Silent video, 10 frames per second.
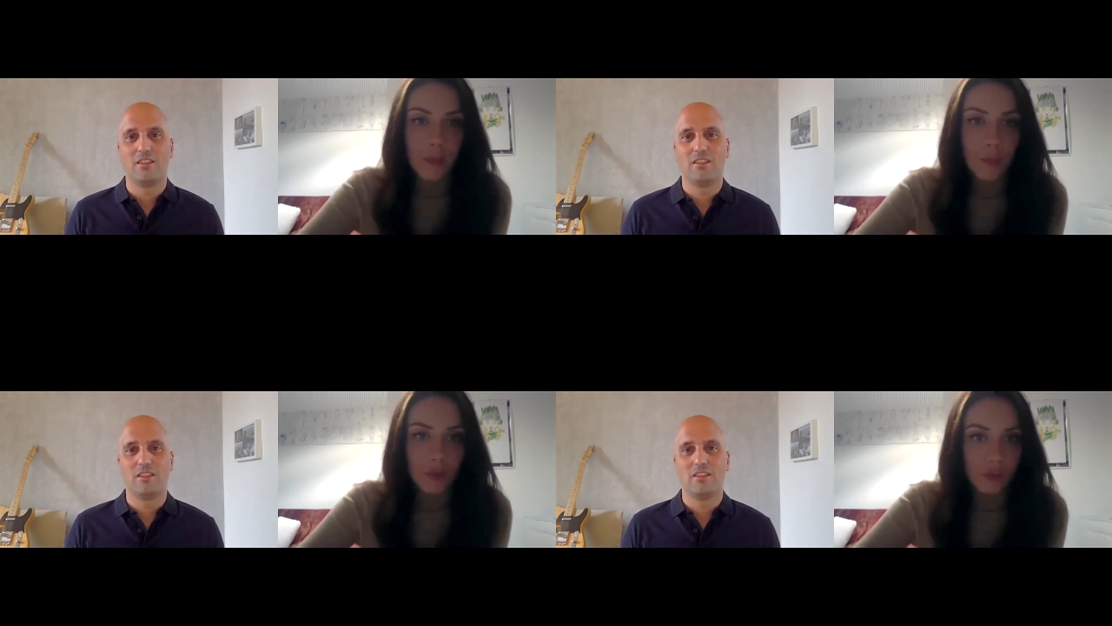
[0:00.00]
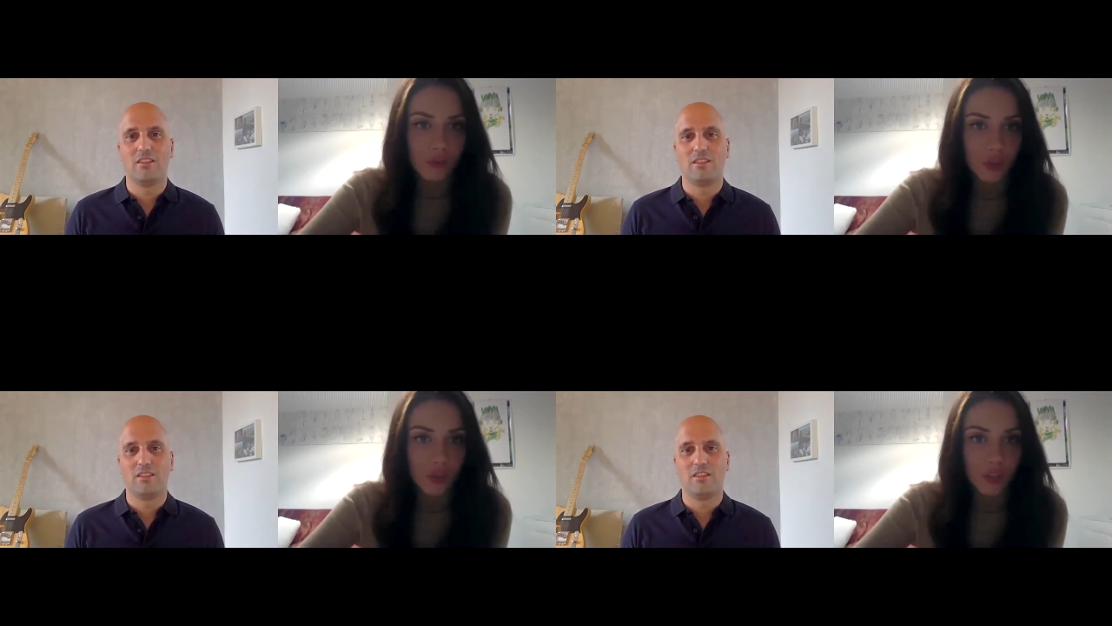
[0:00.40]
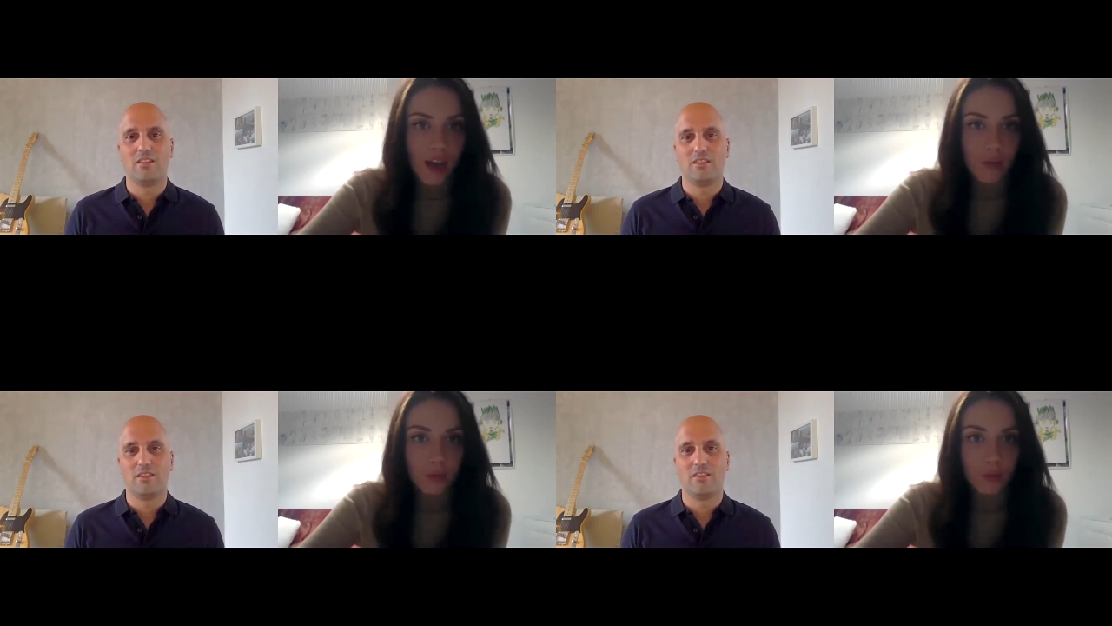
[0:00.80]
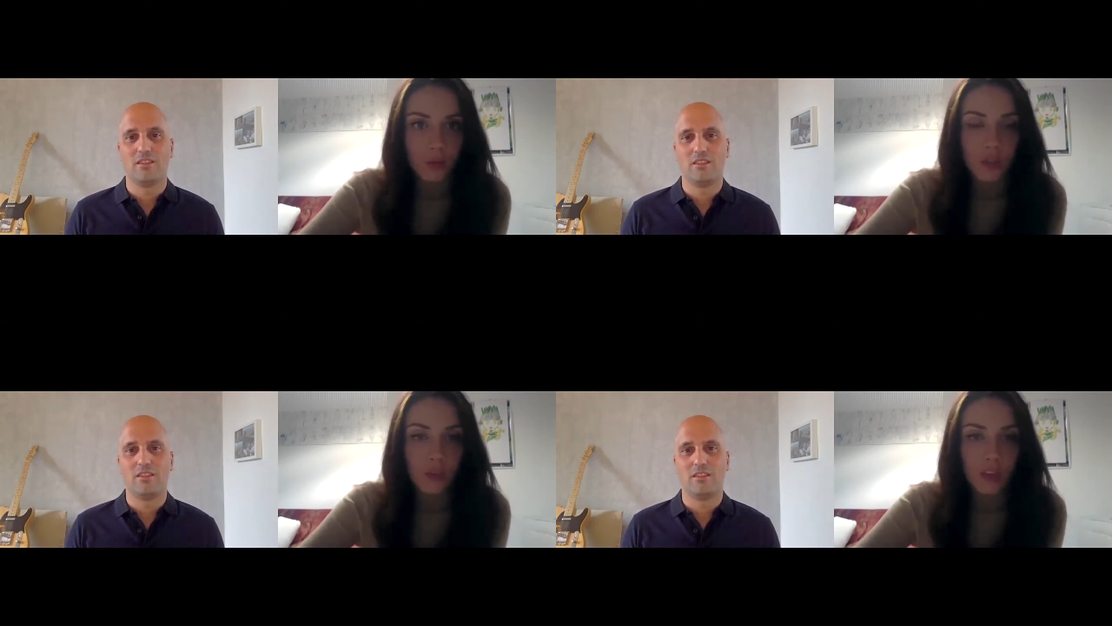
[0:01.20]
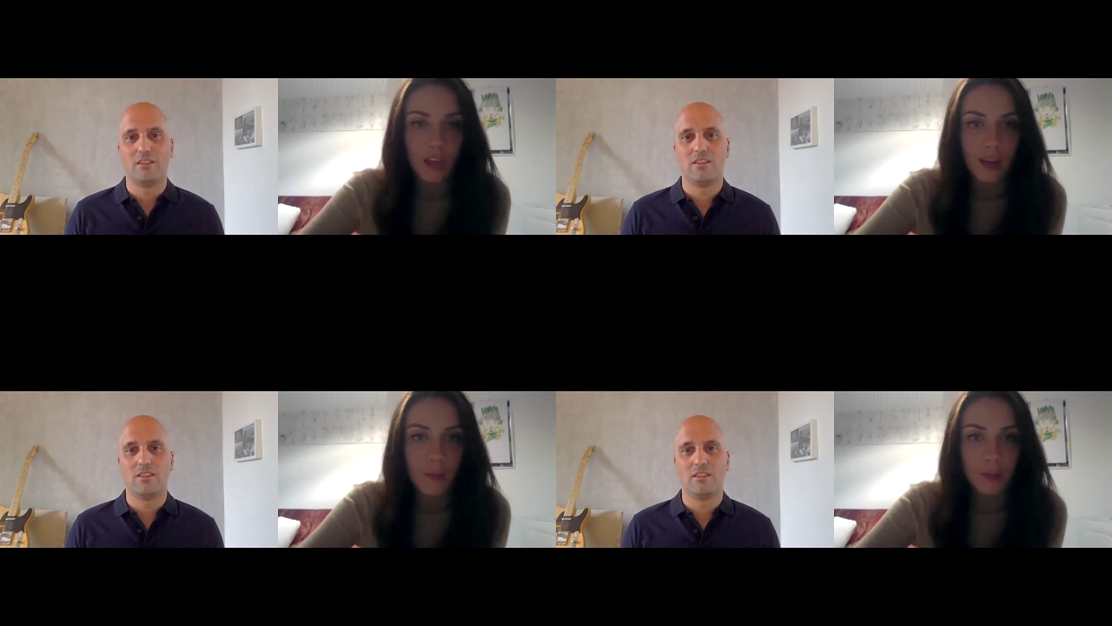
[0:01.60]
Speaker 1: a person should have? What do you
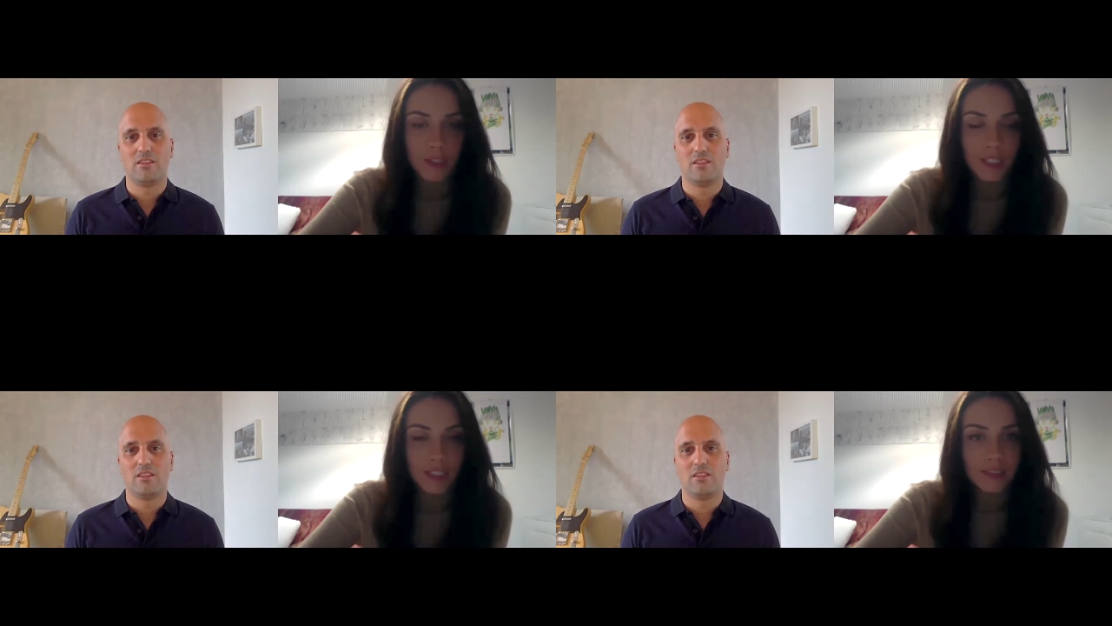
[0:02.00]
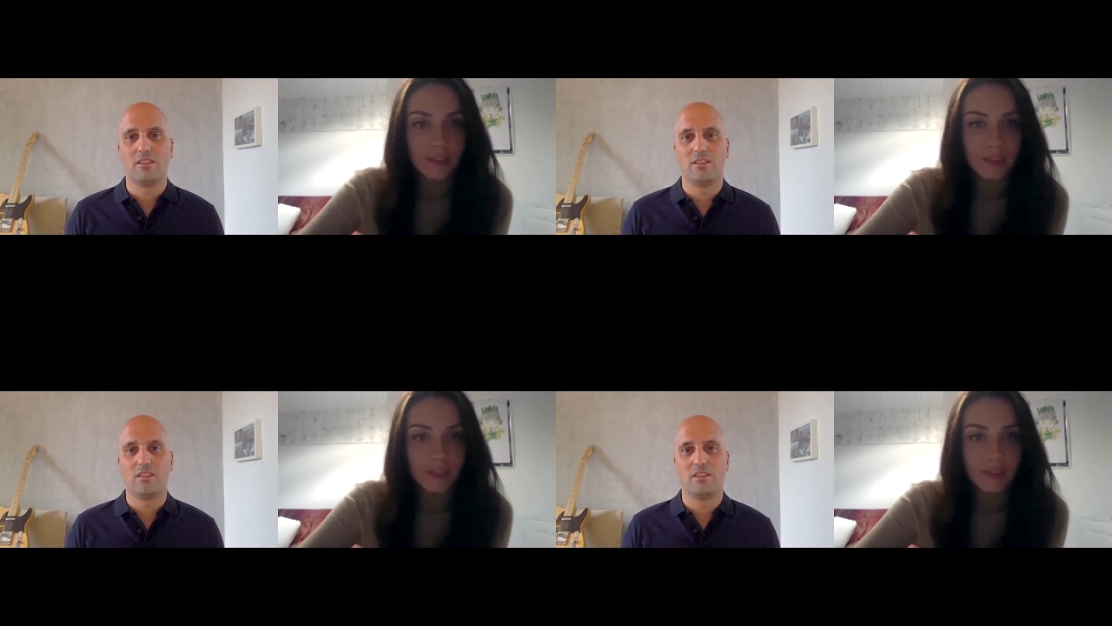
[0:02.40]
think about that?